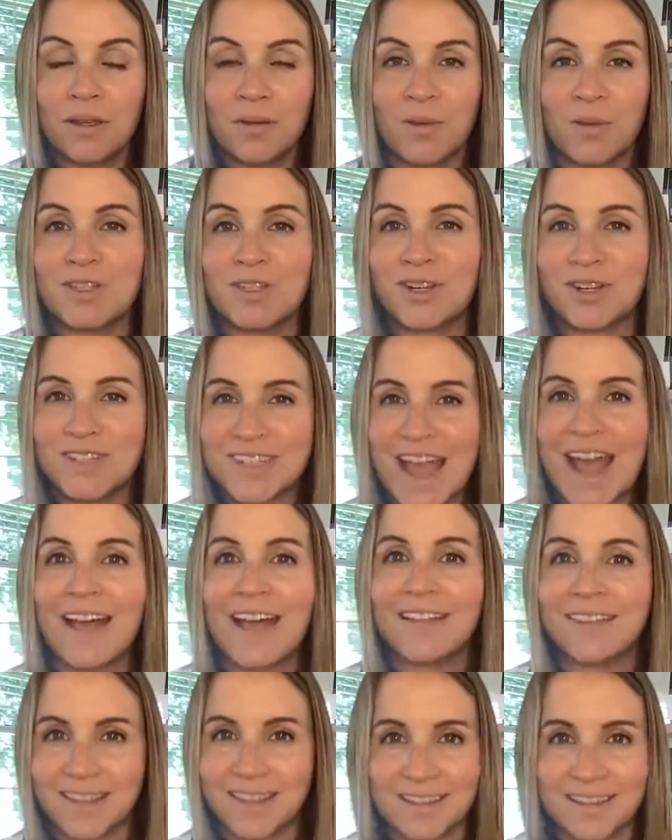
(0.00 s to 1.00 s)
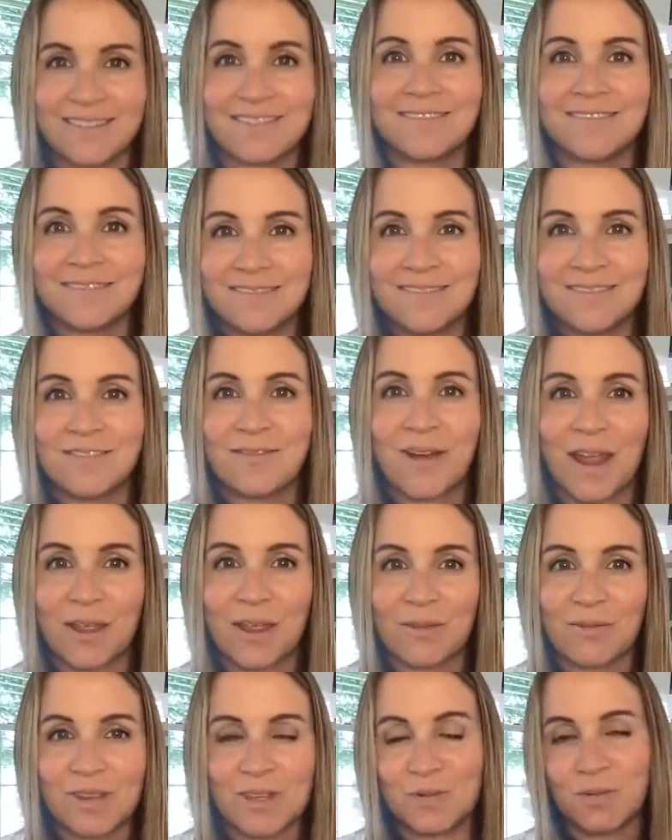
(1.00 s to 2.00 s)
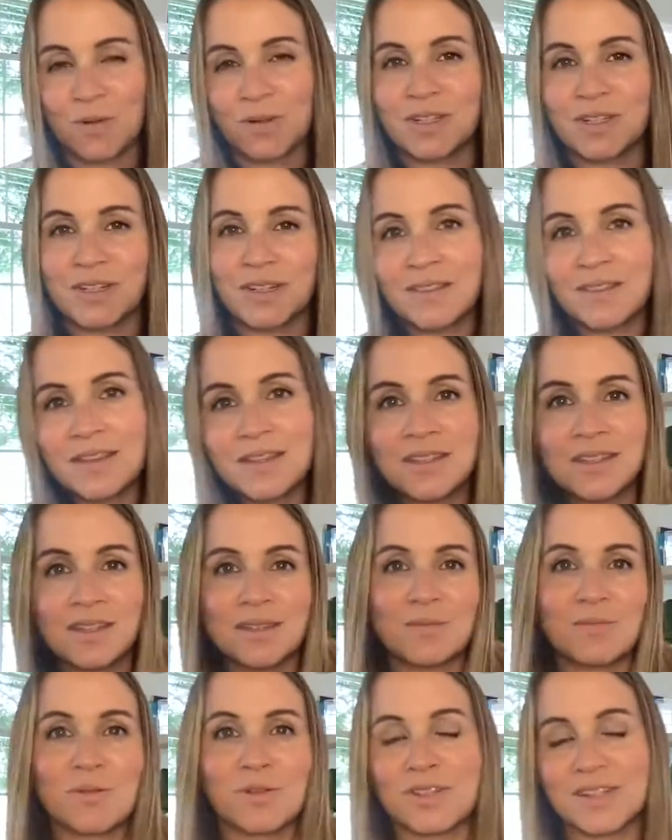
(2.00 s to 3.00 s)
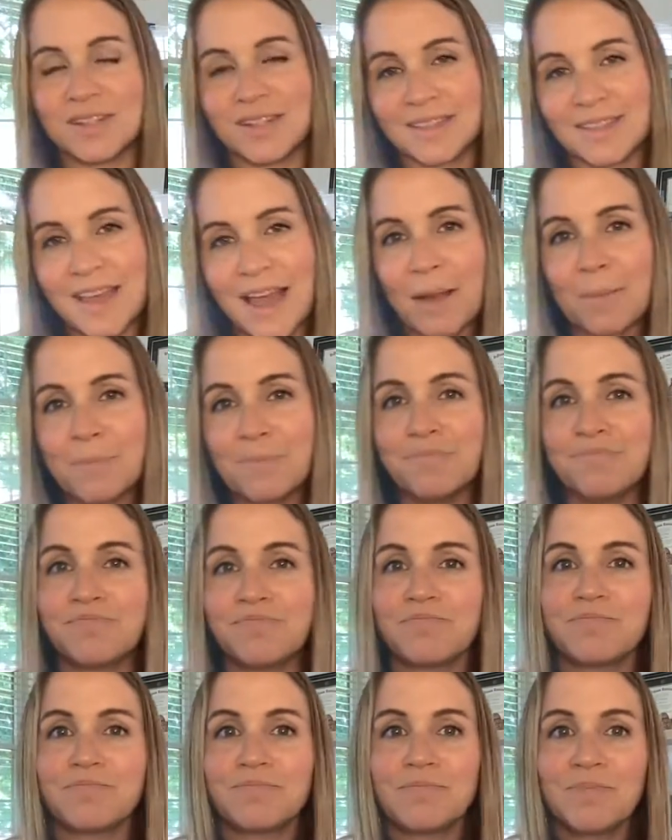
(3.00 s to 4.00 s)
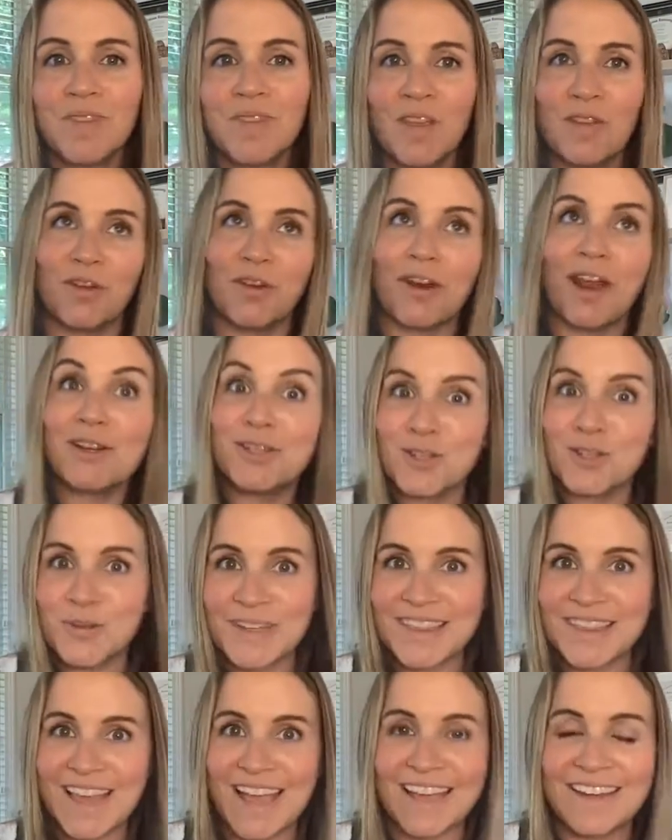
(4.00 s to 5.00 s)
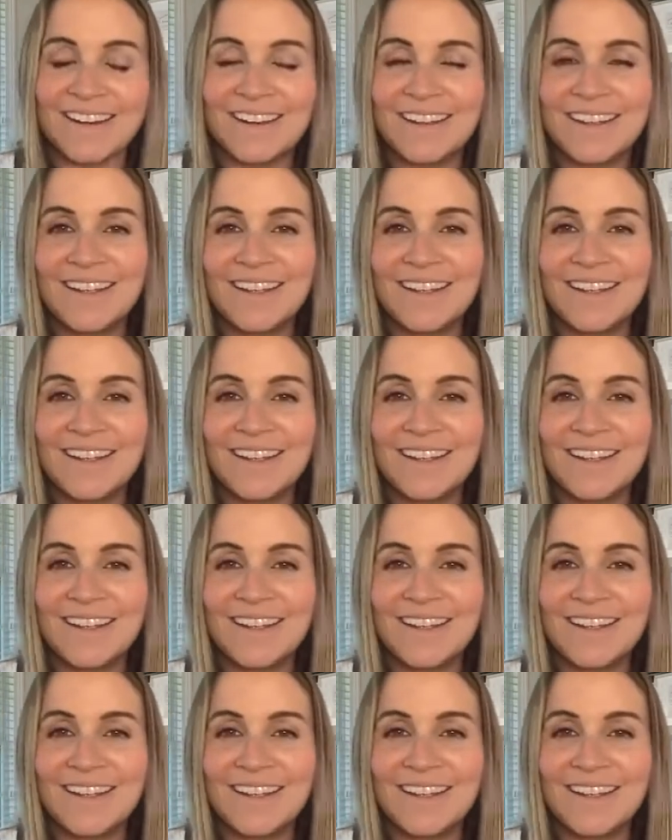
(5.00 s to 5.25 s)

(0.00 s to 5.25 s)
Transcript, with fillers: We start tallying, right? This person did this, this person did that. They're not doing that.